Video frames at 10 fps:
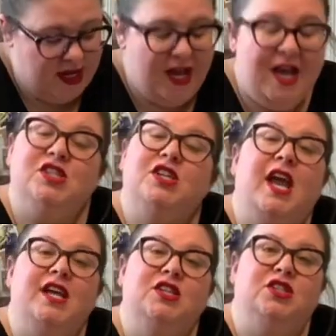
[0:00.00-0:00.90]

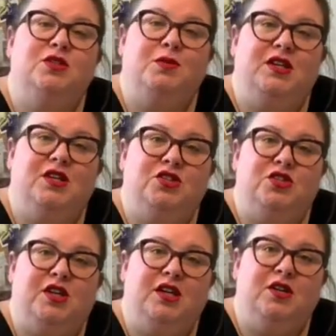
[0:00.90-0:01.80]
education
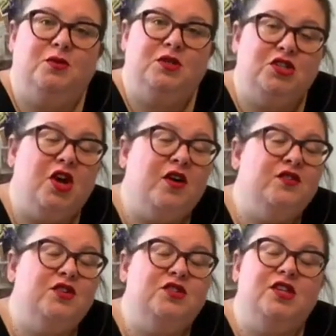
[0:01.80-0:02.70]
ministry, which
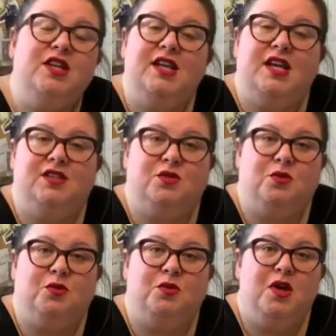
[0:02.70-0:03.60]
covers Sunday
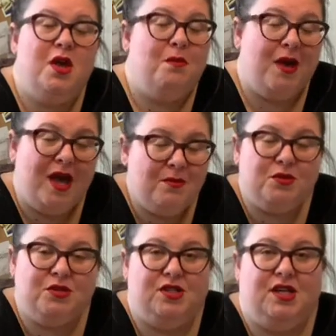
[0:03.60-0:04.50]
school, Bible
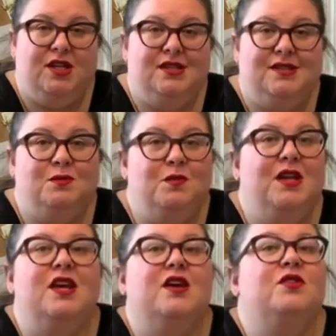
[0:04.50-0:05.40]
studies, and
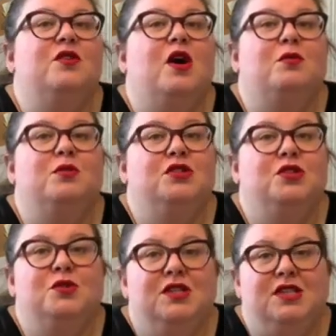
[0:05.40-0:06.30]
many other
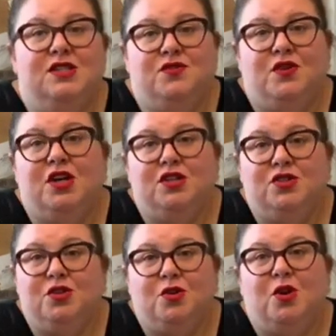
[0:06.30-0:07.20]
opportunities for us
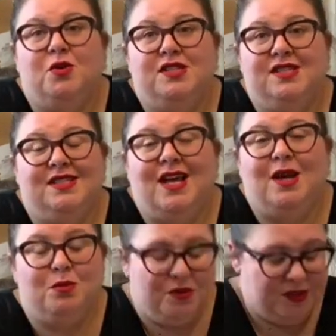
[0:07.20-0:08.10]
to grow as
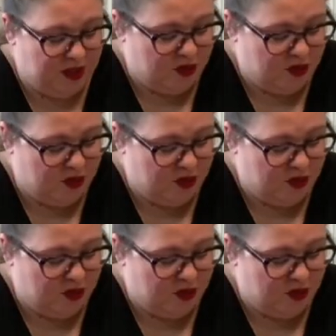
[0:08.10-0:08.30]
disciples in